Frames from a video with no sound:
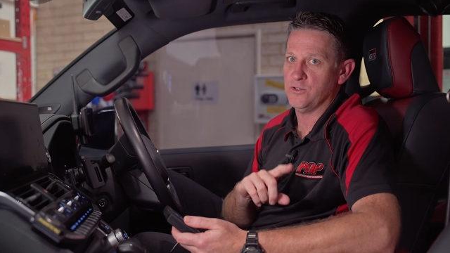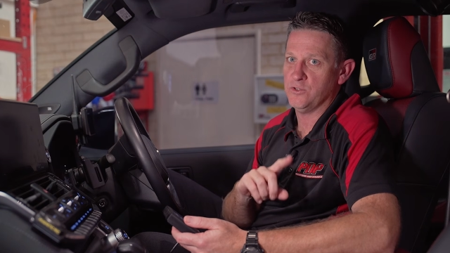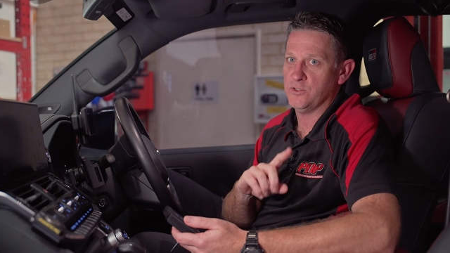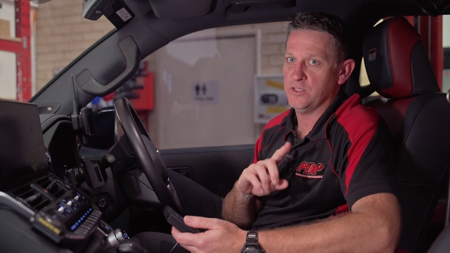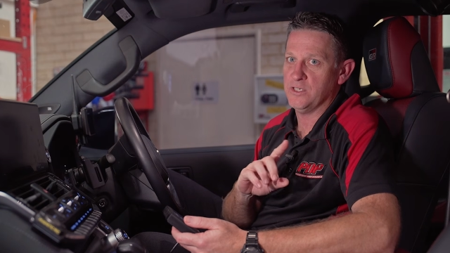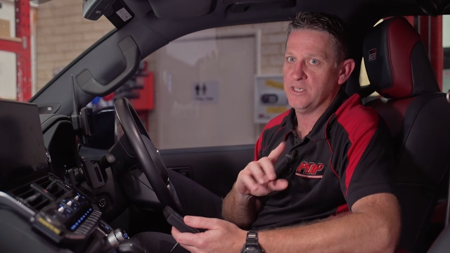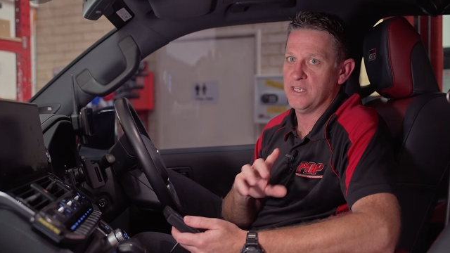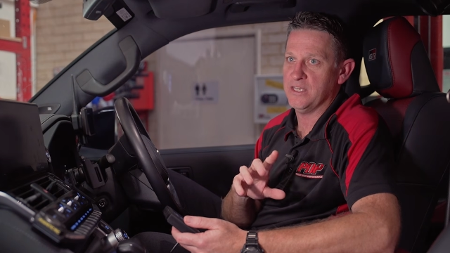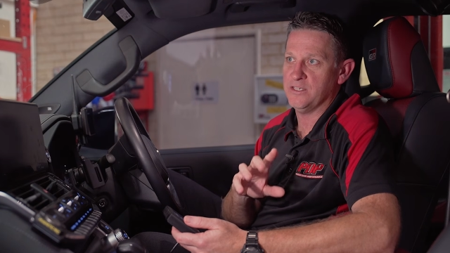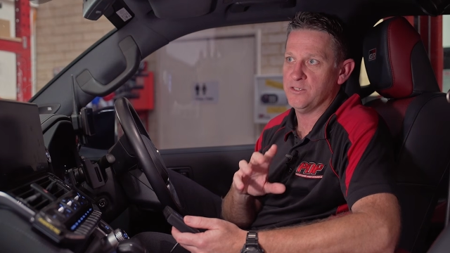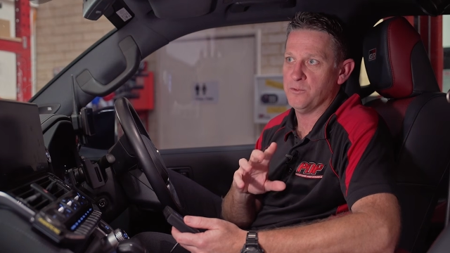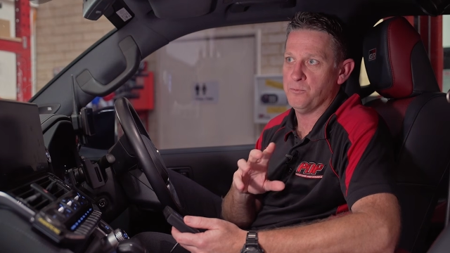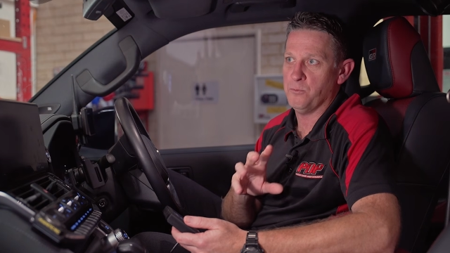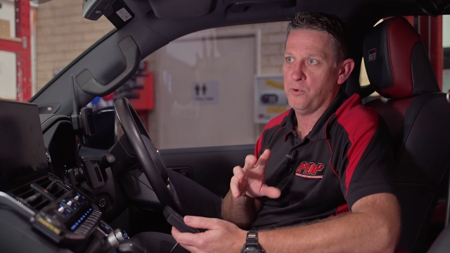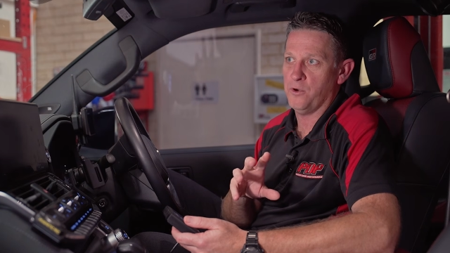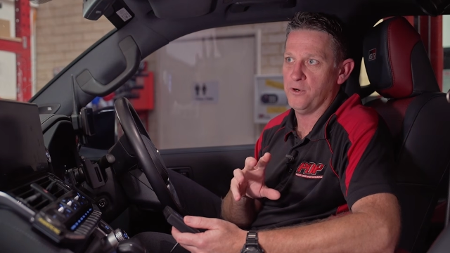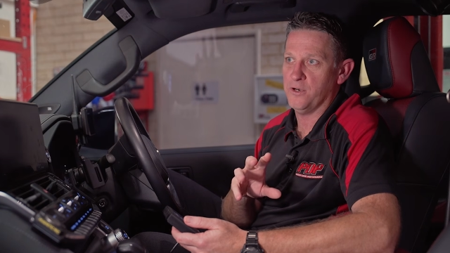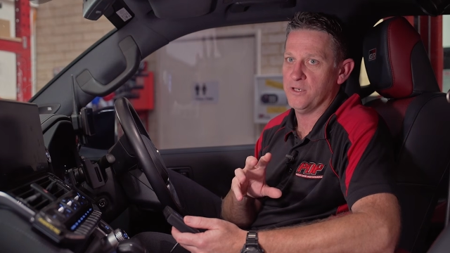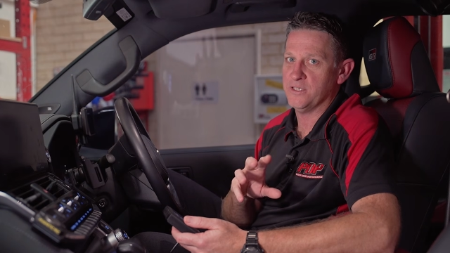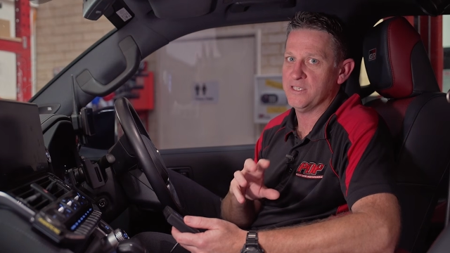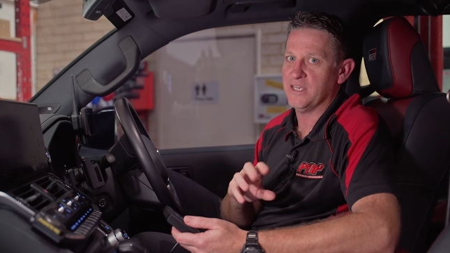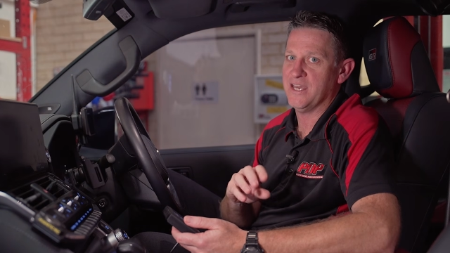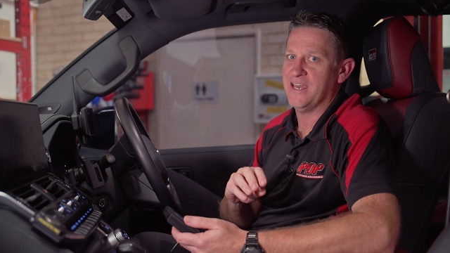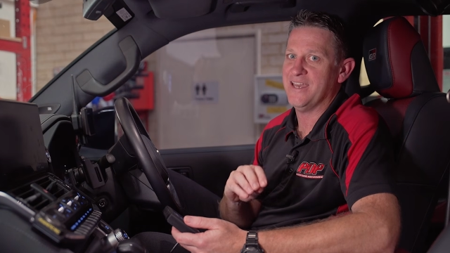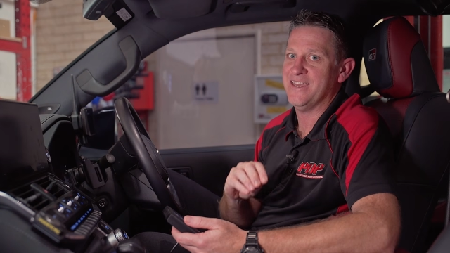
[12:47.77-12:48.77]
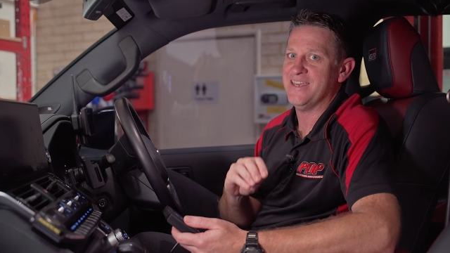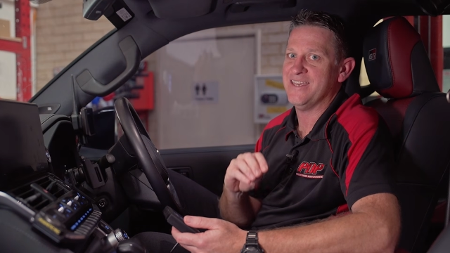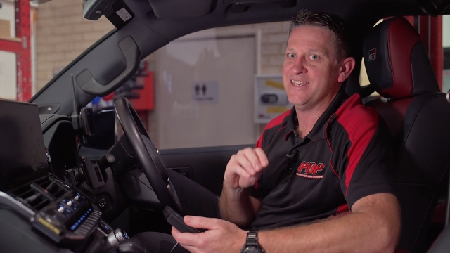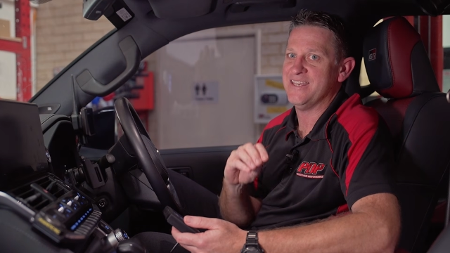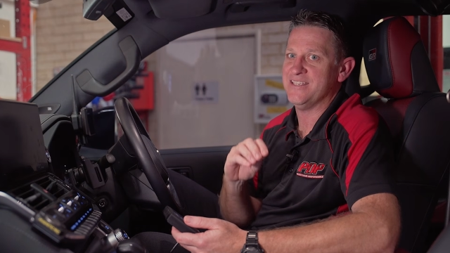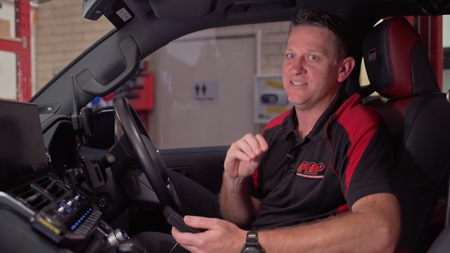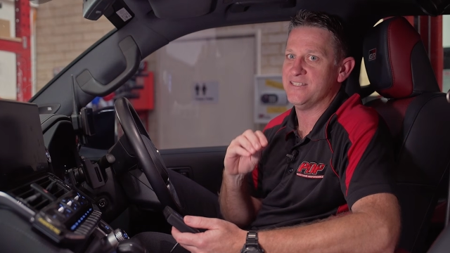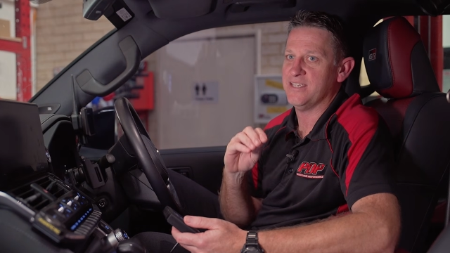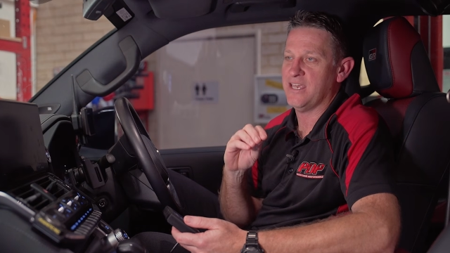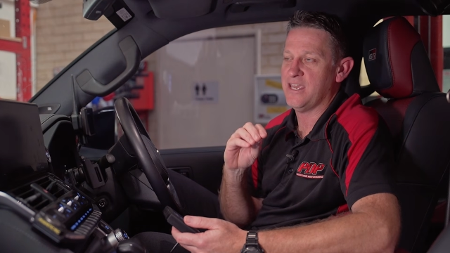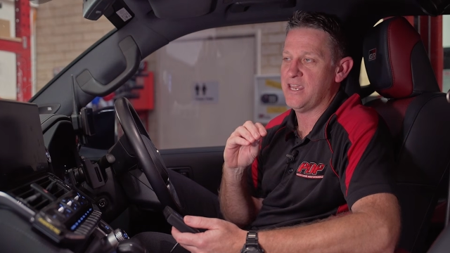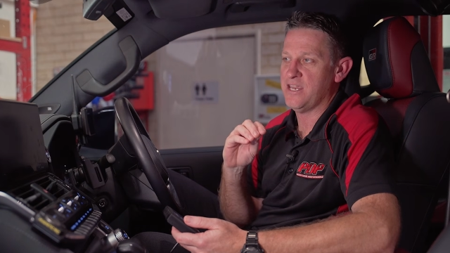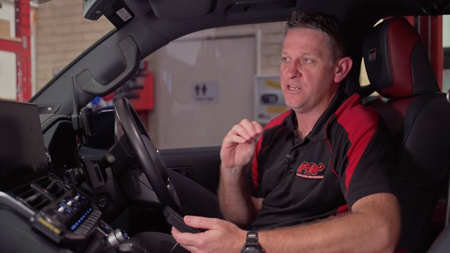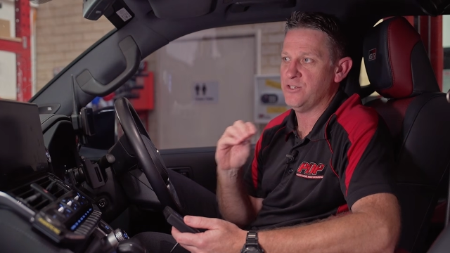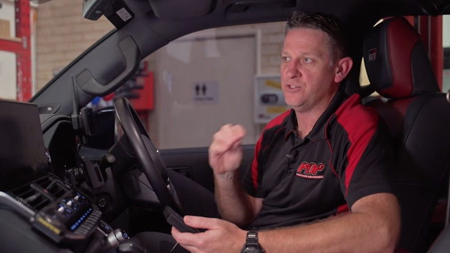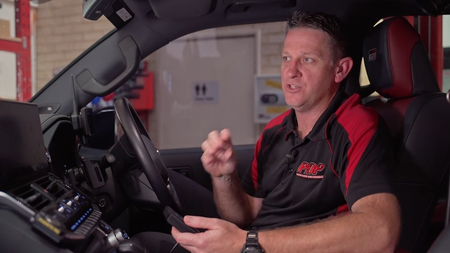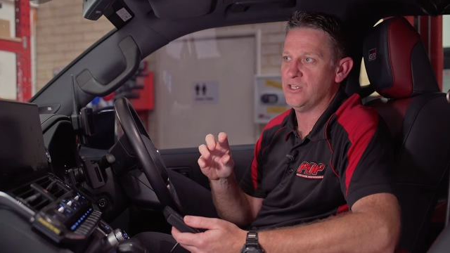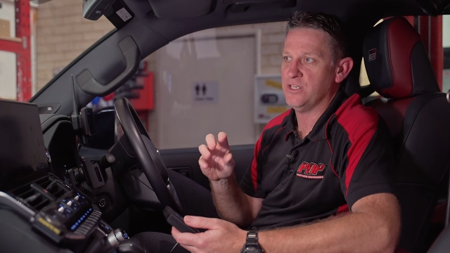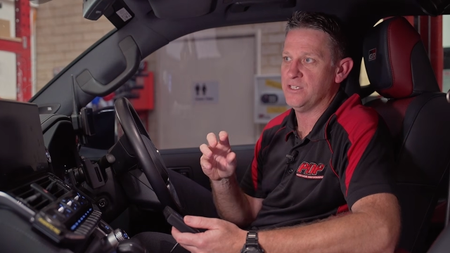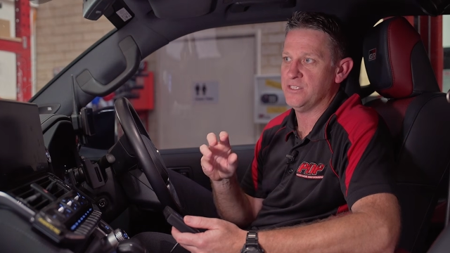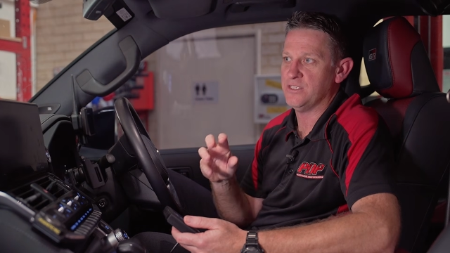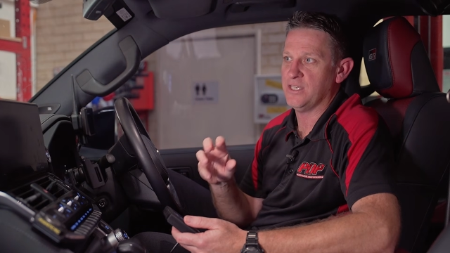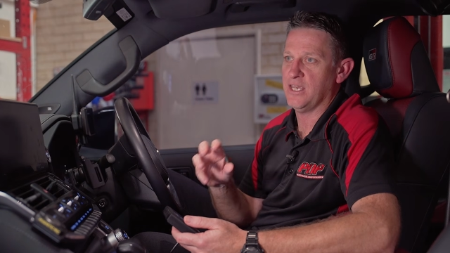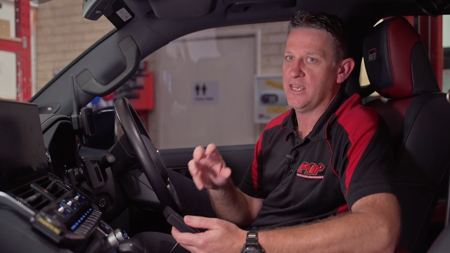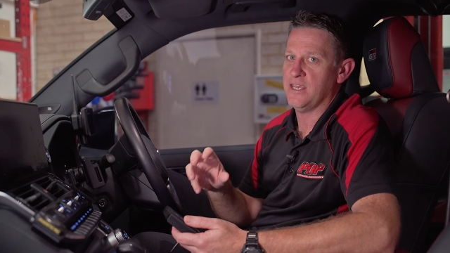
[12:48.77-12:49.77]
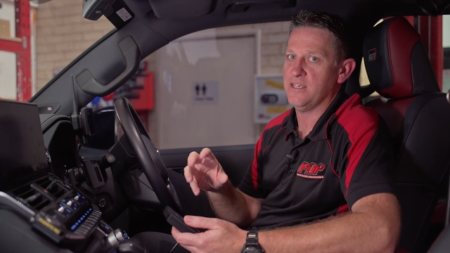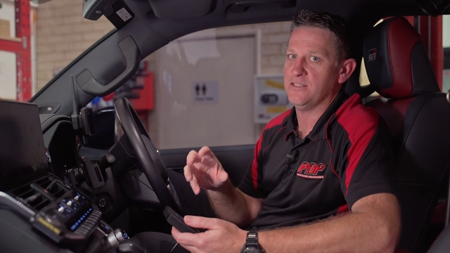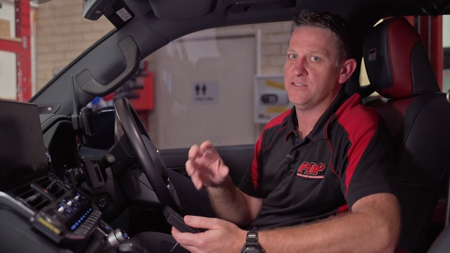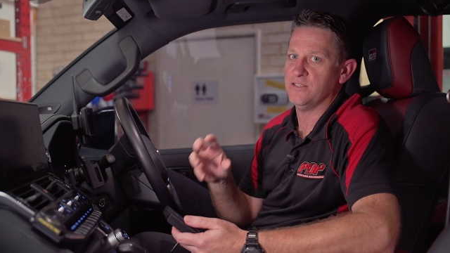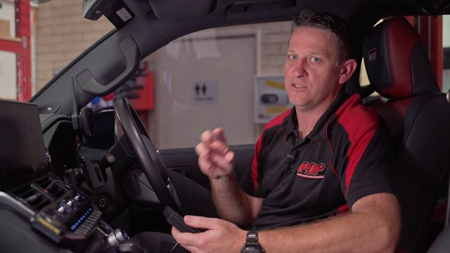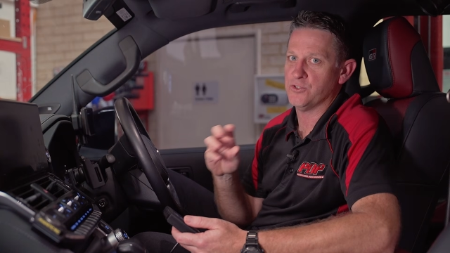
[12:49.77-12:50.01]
you need to monitor is EGTs